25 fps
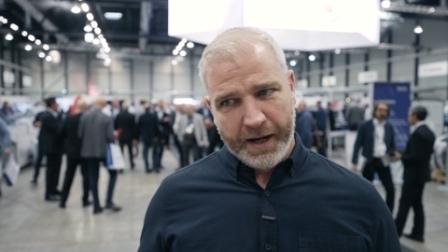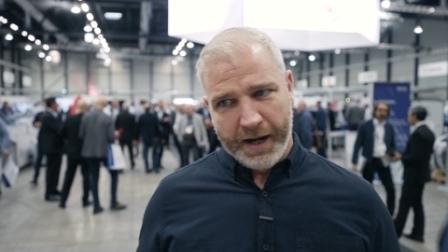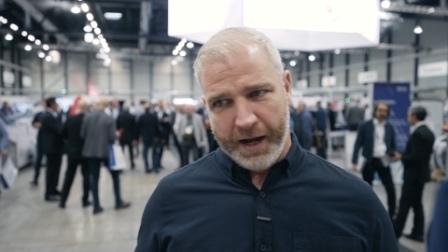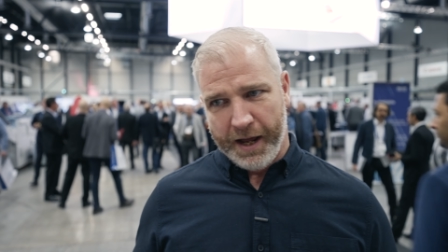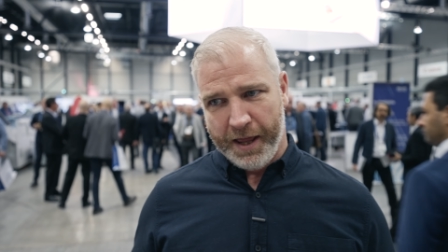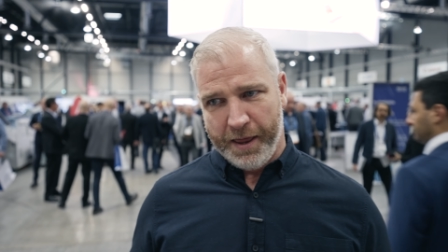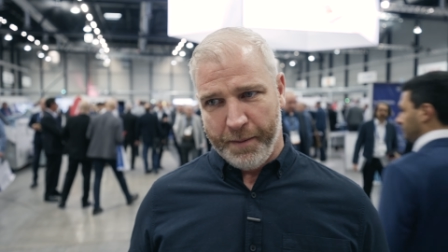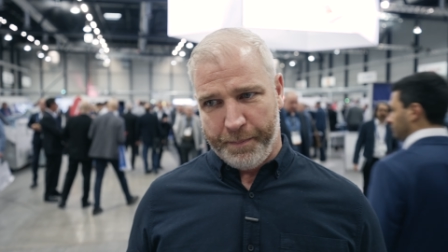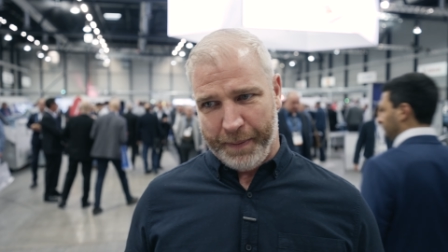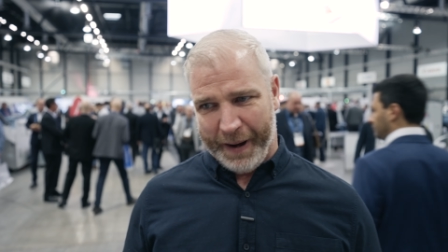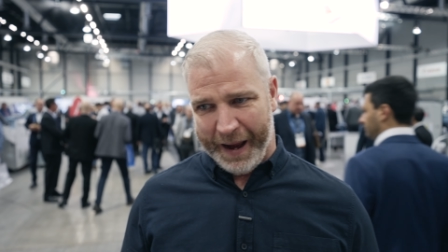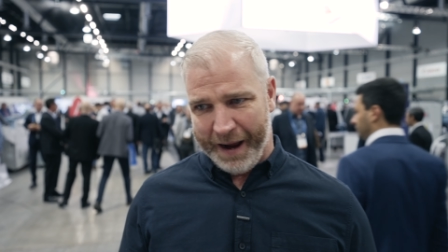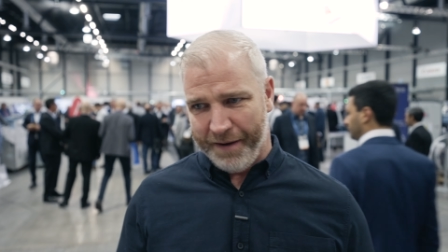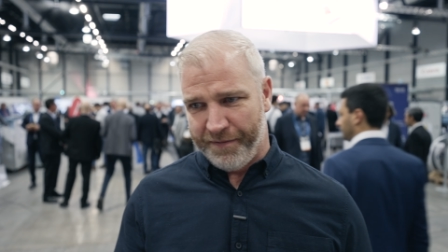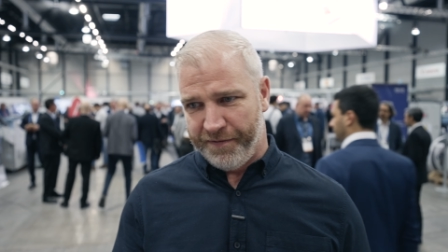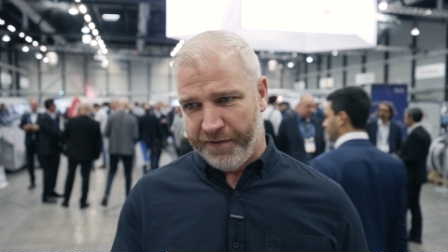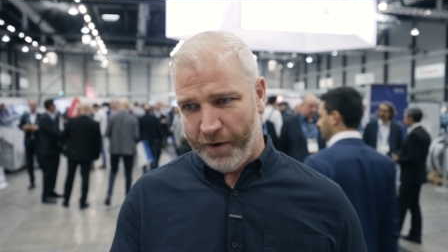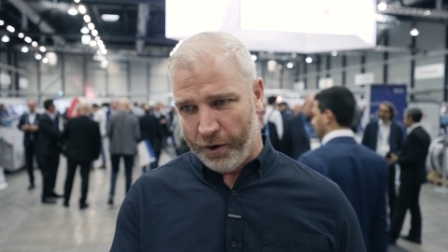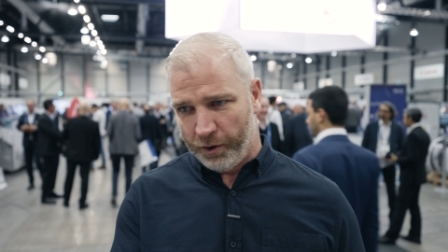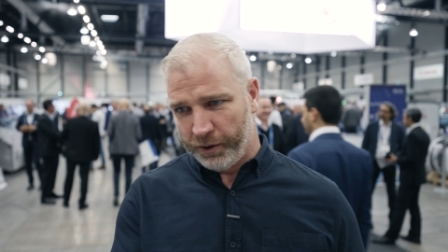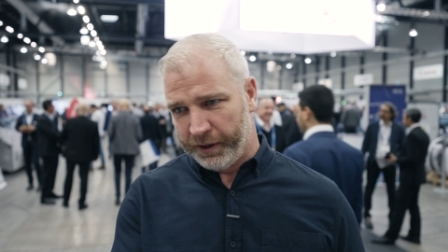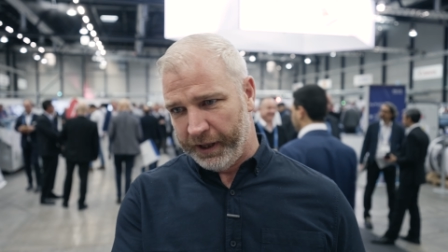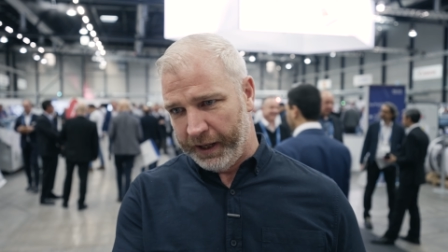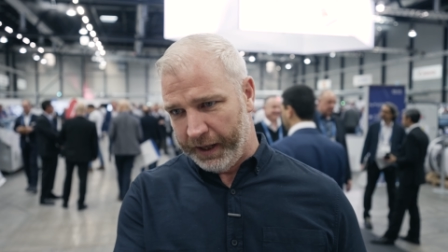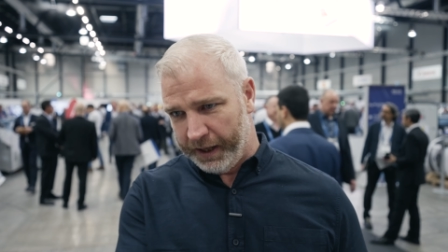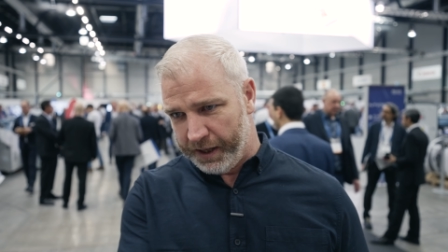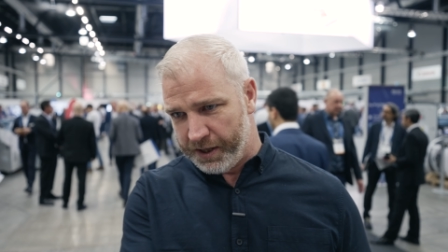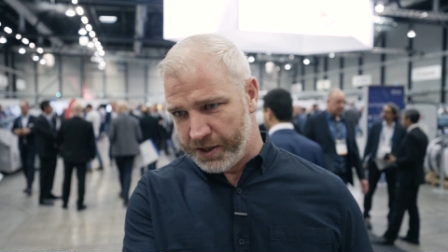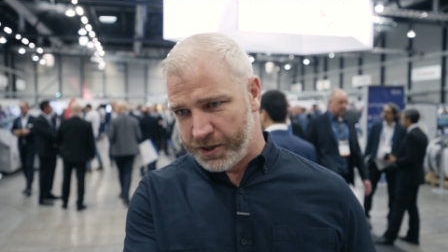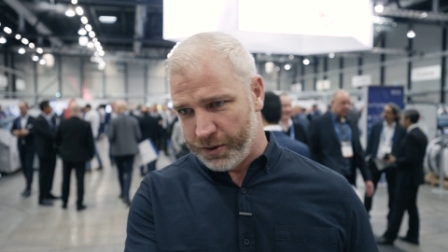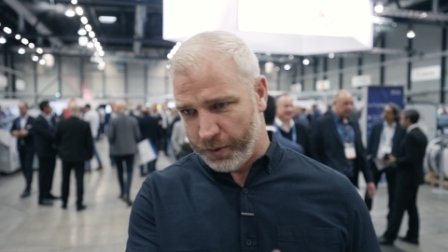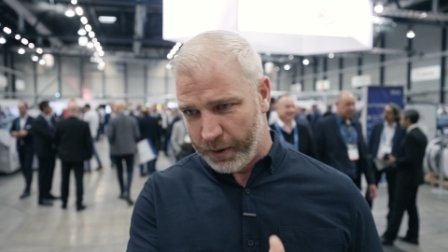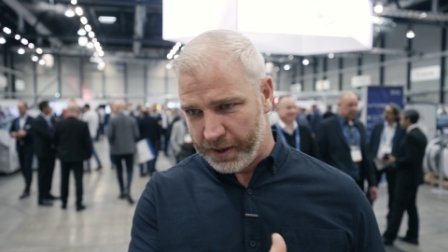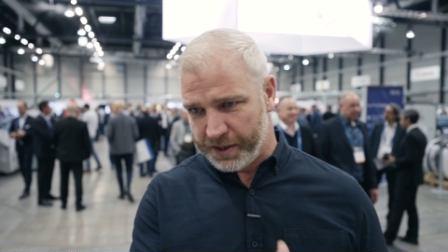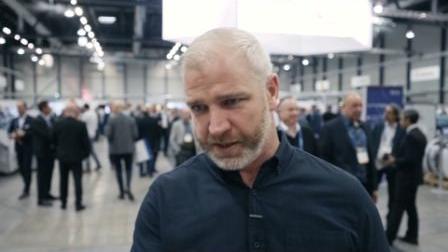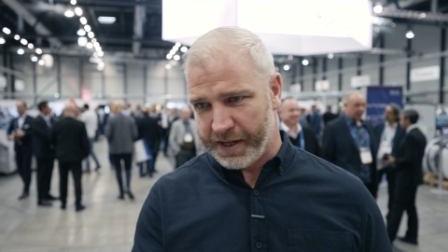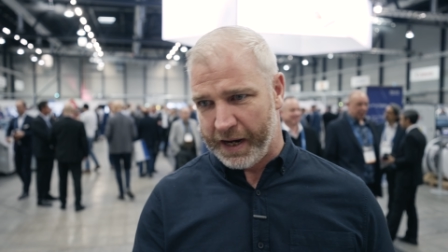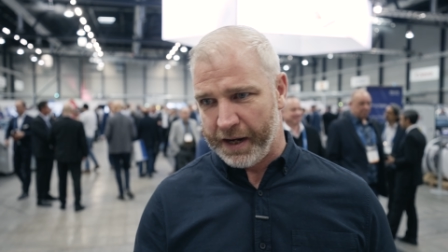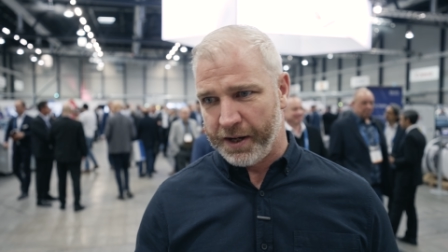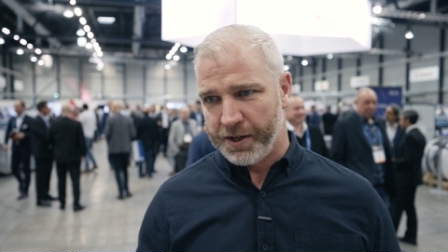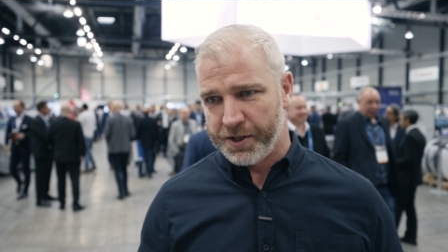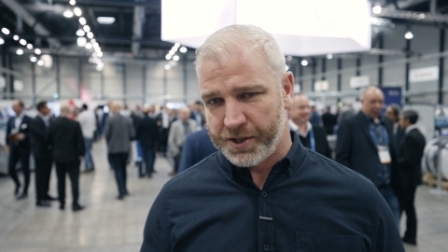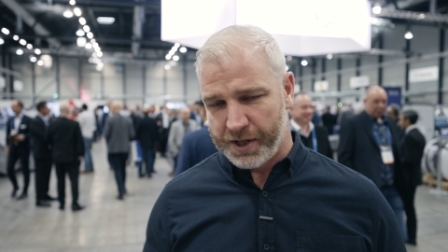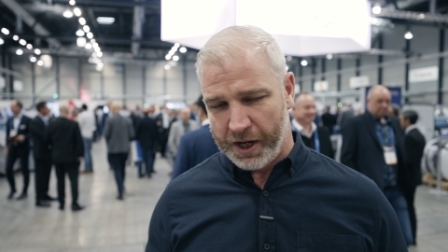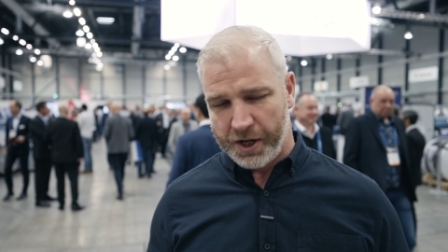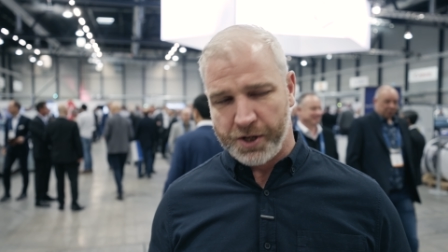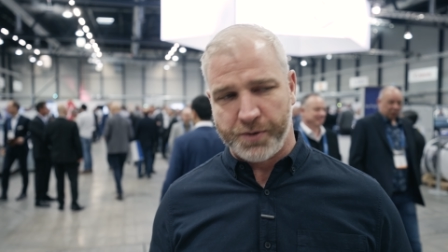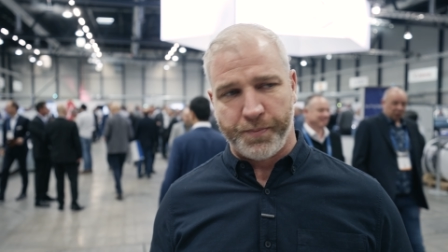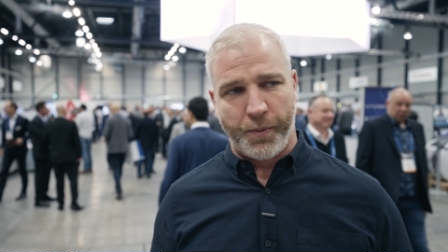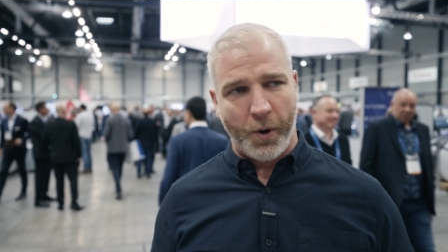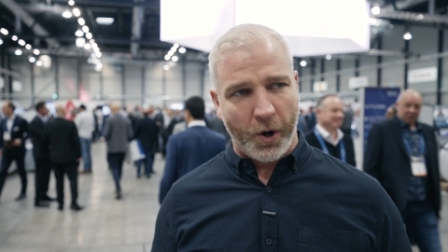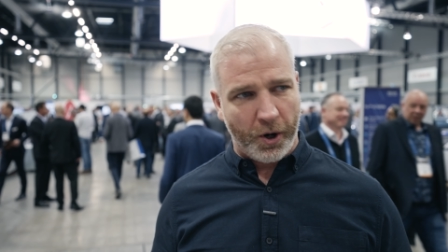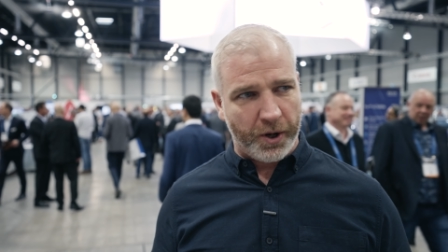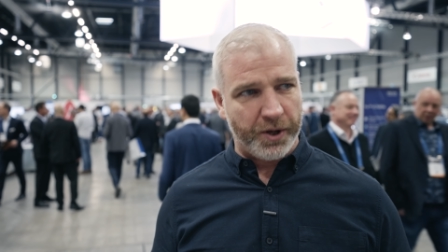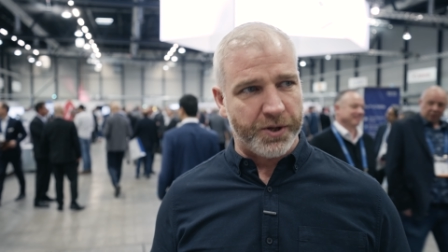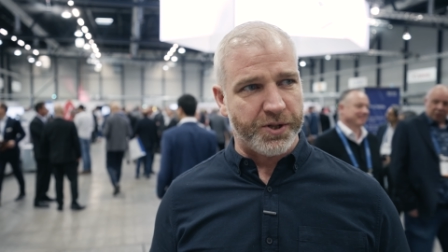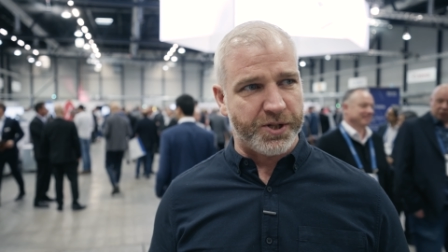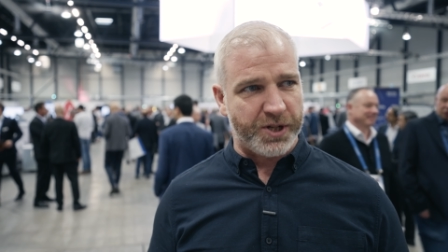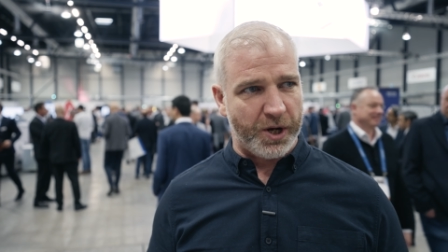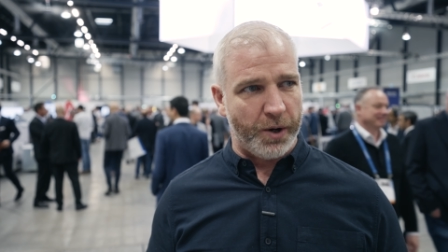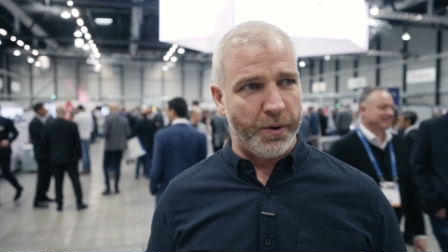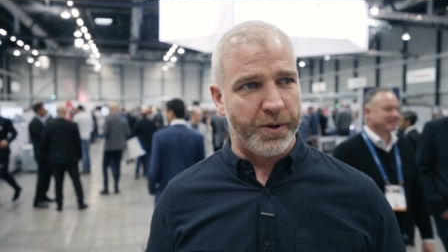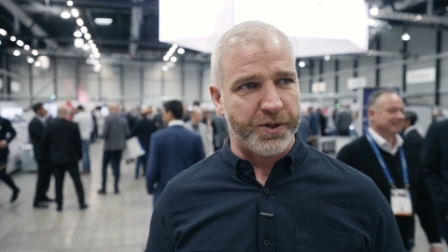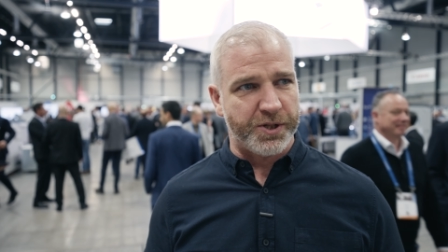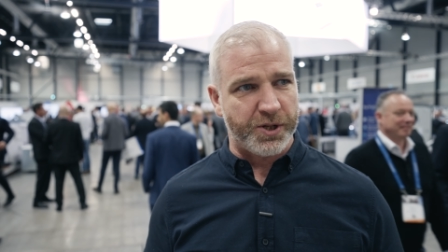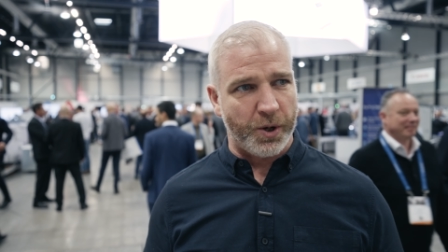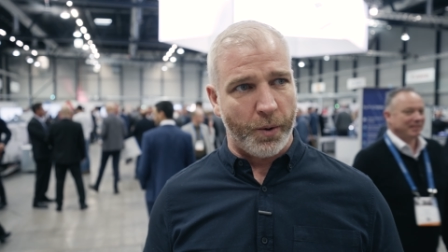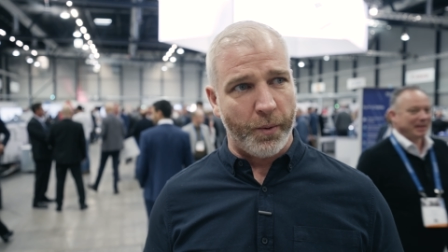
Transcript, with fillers: uh, the plow folding yeah, plow into a saddle stitch yeah, book yeah, and so on.